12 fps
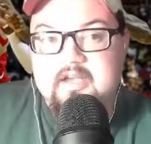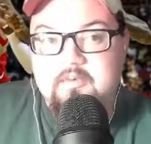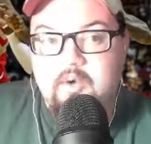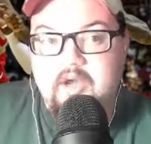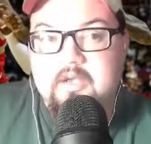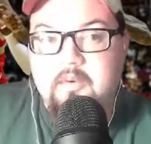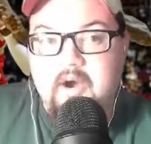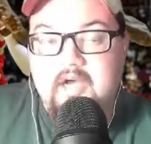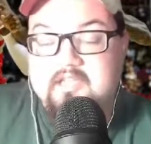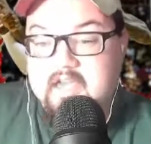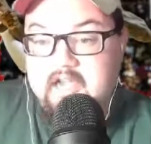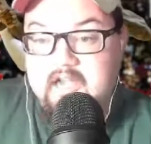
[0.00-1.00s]
what he was
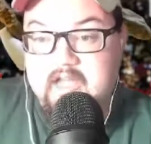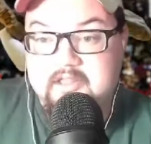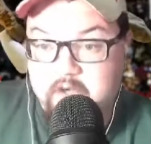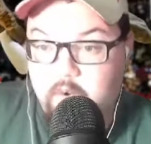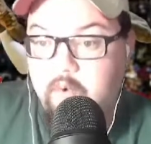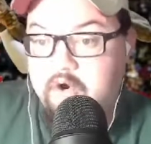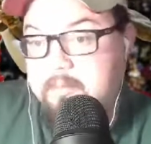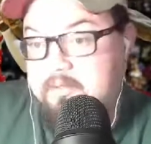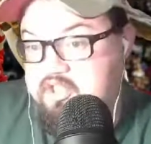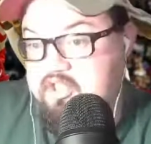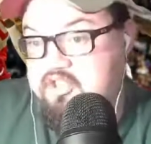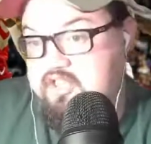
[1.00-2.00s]
at the corner
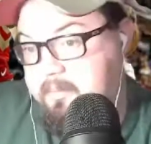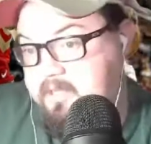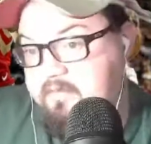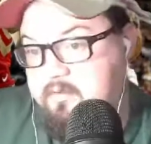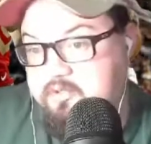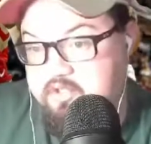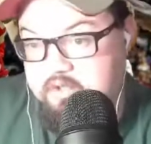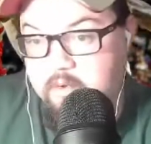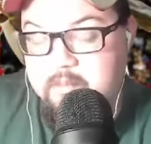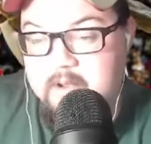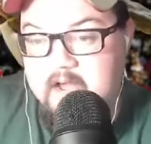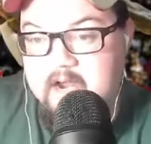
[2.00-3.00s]
position, I believe he was a
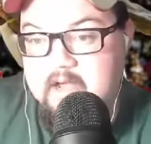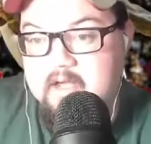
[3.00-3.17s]
cornerback.